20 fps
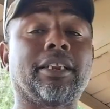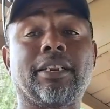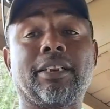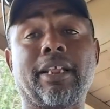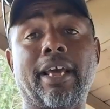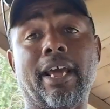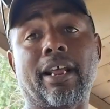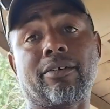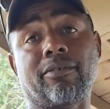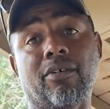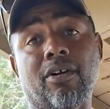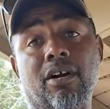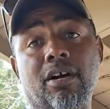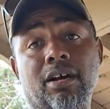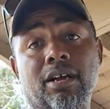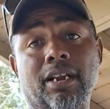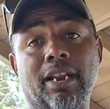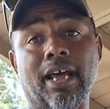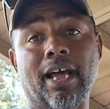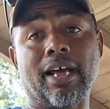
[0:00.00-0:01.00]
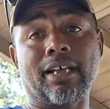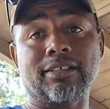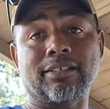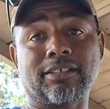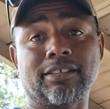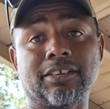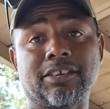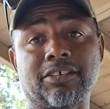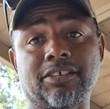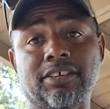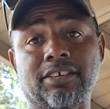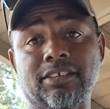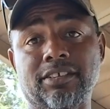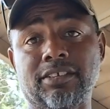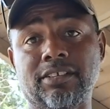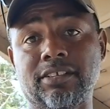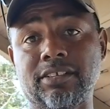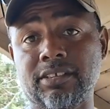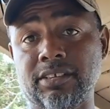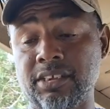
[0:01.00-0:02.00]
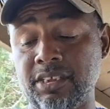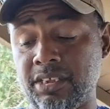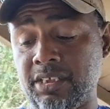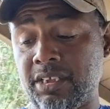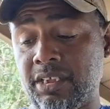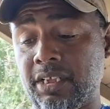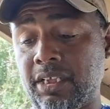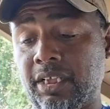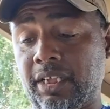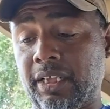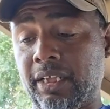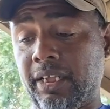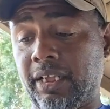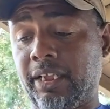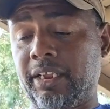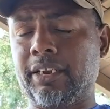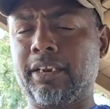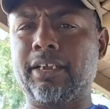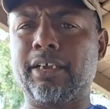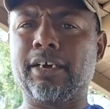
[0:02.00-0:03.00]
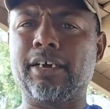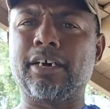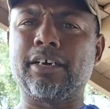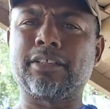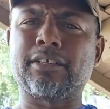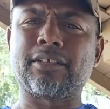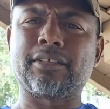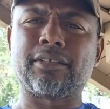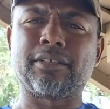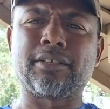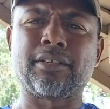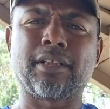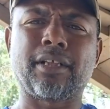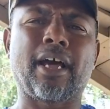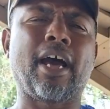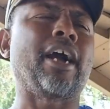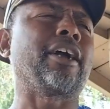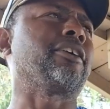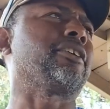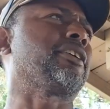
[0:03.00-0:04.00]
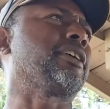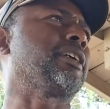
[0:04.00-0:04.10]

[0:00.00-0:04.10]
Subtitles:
That rod line series, and the other higher